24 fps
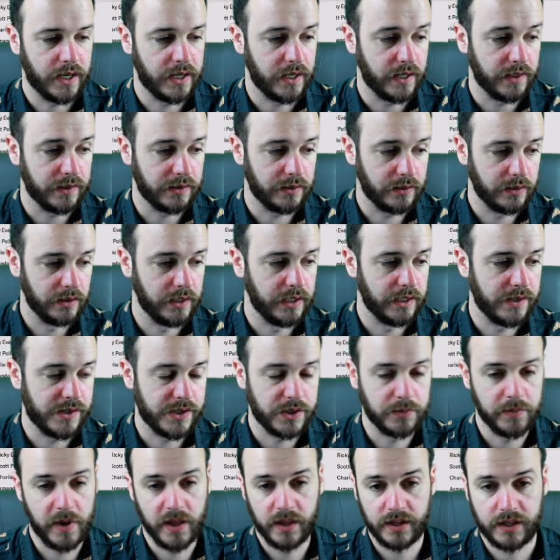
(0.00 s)
And at
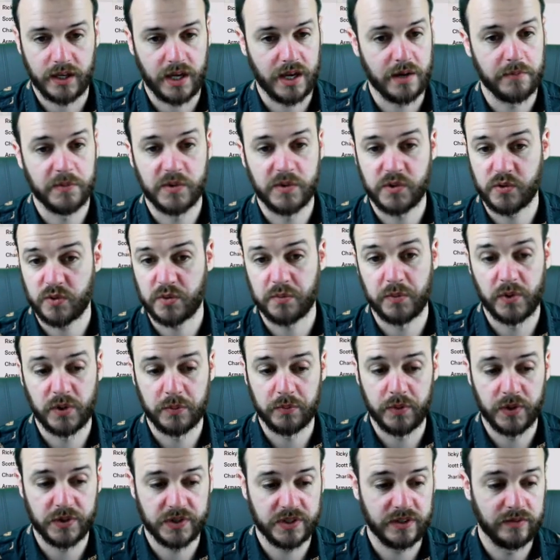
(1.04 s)
least Jamel Akeem has
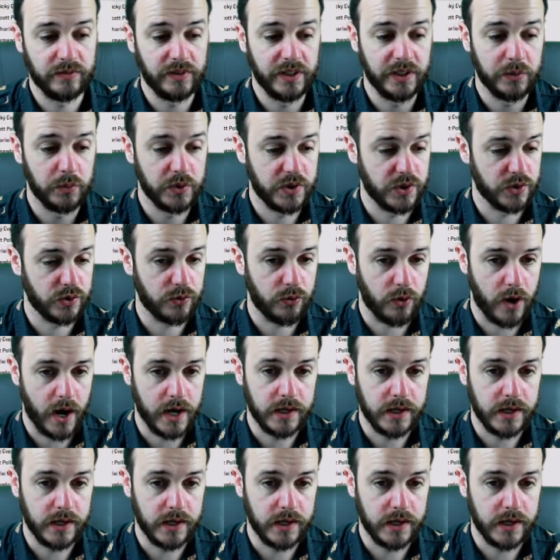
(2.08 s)
responded positively, which is